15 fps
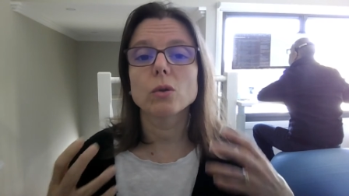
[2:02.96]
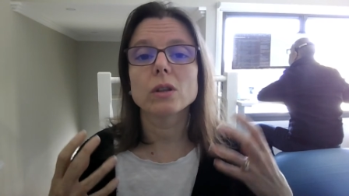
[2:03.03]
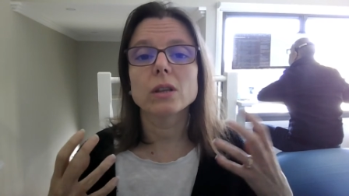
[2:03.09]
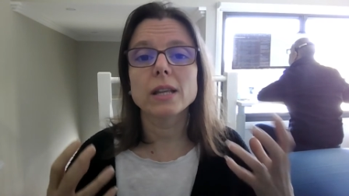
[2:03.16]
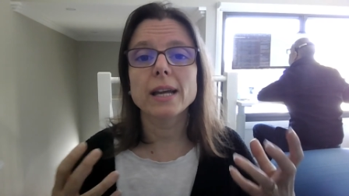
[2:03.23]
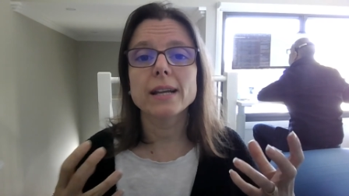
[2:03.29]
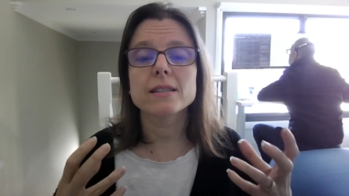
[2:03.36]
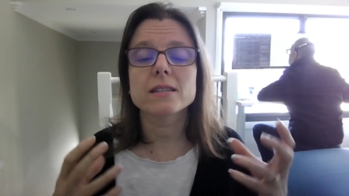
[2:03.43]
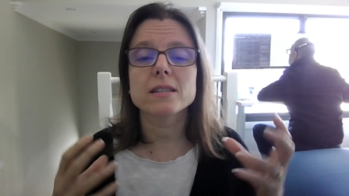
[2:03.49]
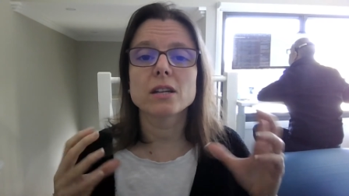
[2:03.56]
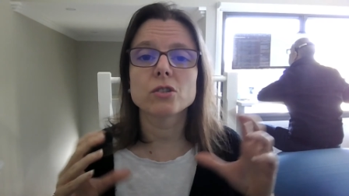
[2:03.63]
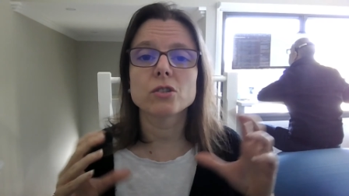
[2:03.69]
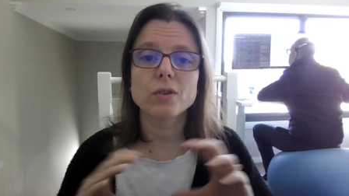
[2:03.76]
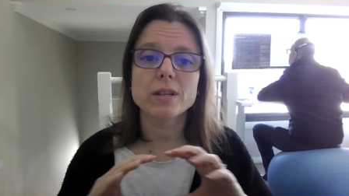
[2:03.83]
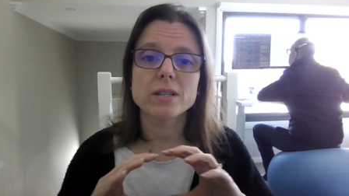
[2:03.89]
let's
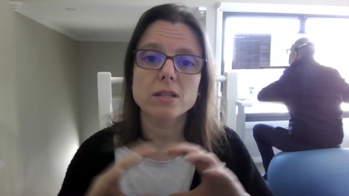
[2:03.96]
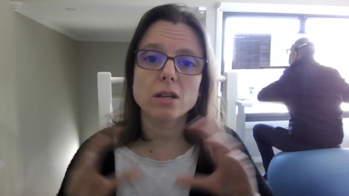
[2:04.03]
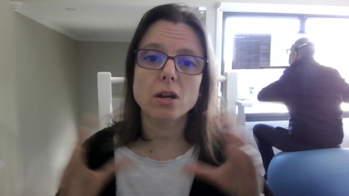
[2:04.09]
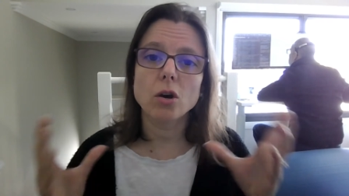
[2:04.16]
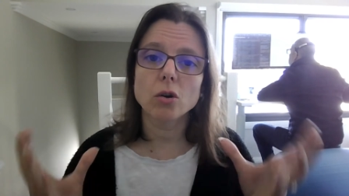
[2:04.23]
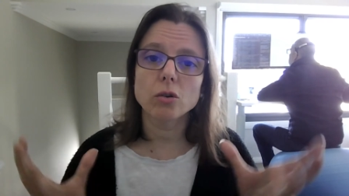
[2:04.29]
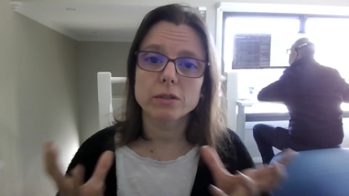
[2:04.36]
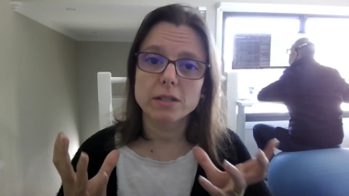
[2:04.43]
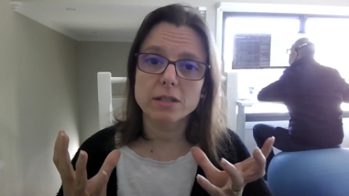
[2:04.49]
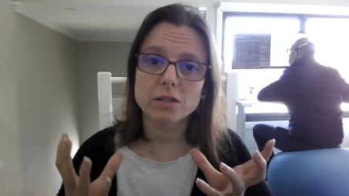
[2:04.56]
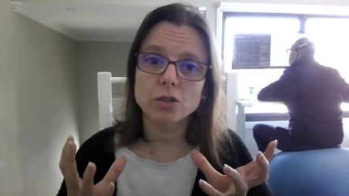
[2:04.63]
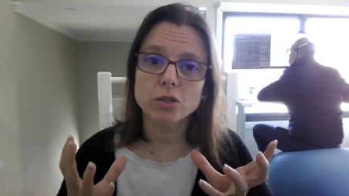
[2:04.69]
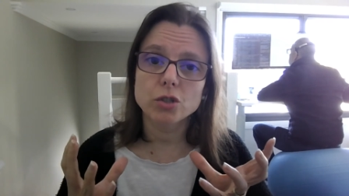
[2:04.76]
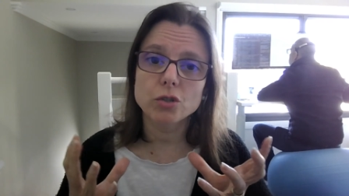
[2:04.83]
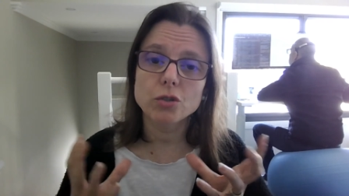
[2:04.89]
address all these
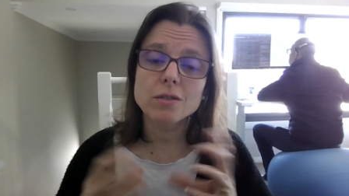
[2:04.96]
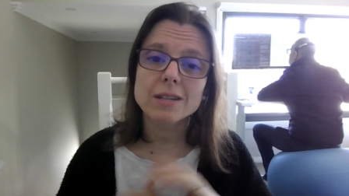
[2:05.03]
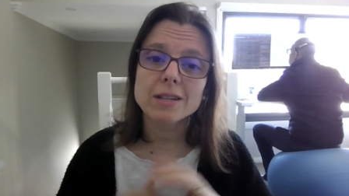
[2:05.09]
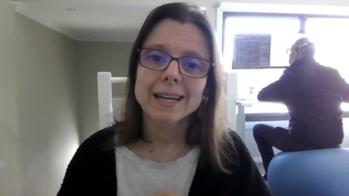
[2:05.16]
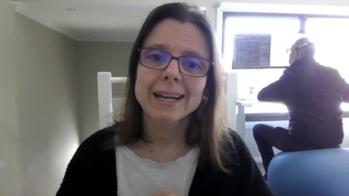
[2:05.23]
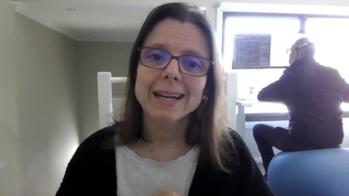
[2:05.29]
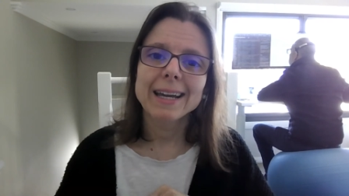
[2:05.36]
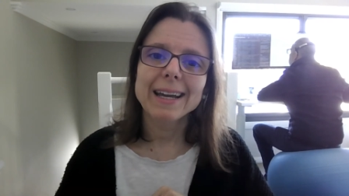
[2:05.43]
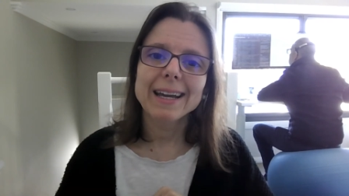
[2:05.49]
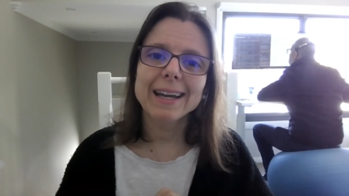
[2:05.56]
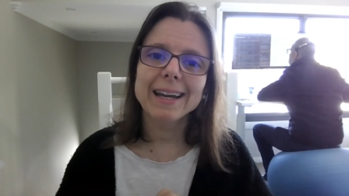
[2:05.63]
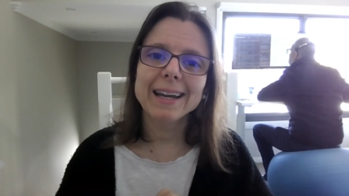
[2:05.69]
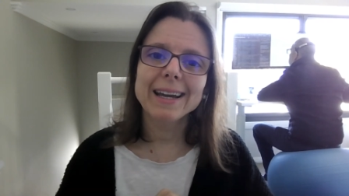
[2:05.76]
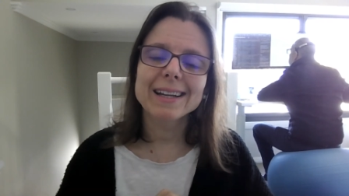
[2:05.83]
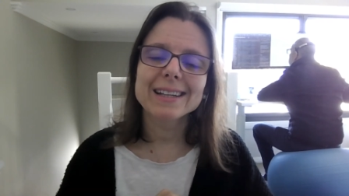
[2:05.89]
issues
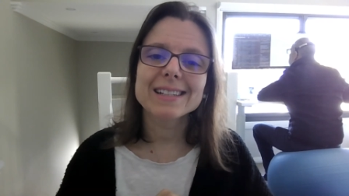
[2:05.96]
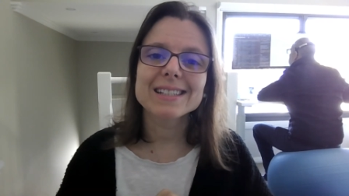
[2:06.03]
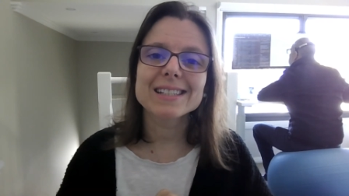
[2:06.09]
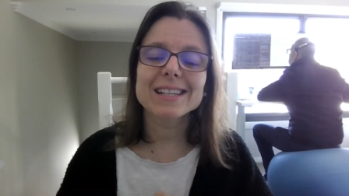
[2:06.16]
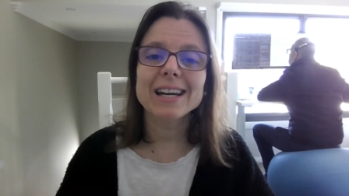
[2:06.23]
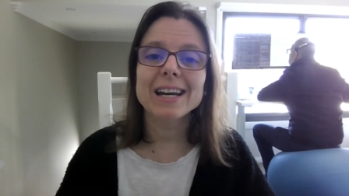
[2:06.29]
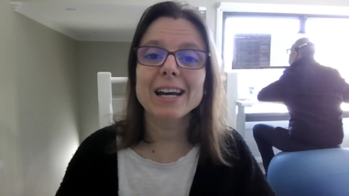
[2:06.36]
and